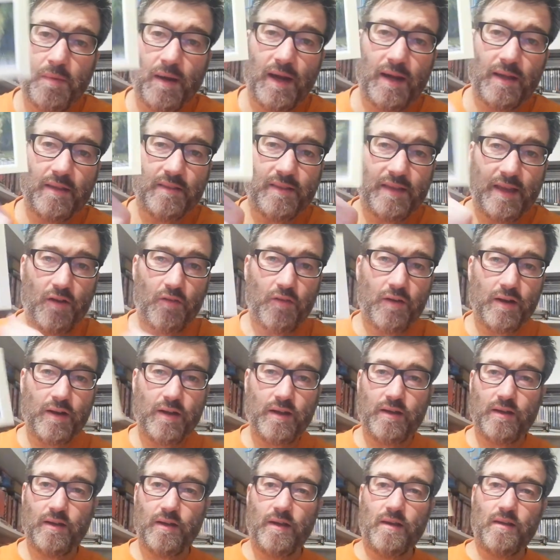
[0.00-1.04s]
by
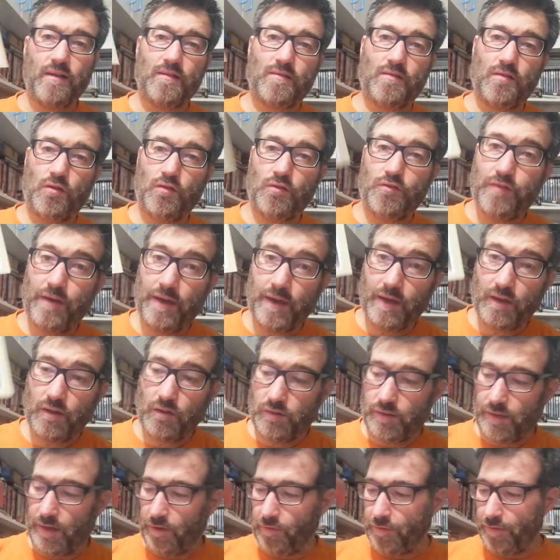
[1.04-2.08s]
Derek so thank you,
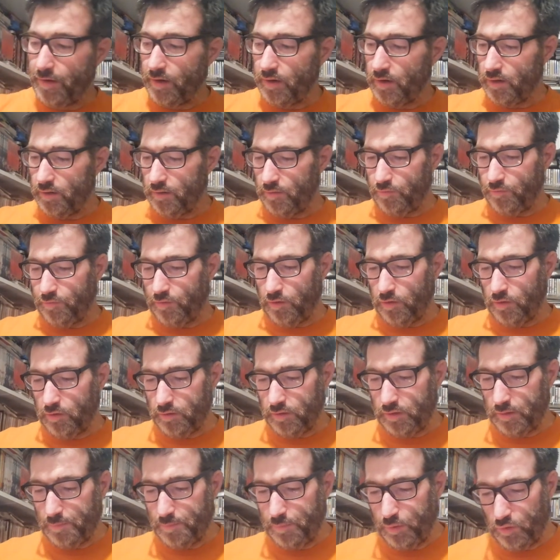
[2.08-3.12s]
Derek, for
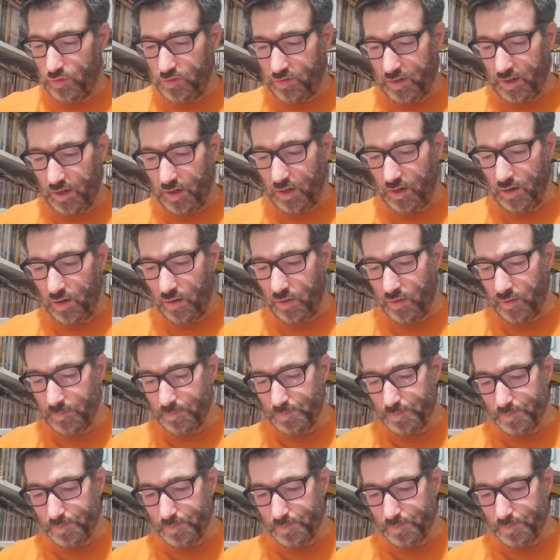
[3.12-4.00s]
the postcard.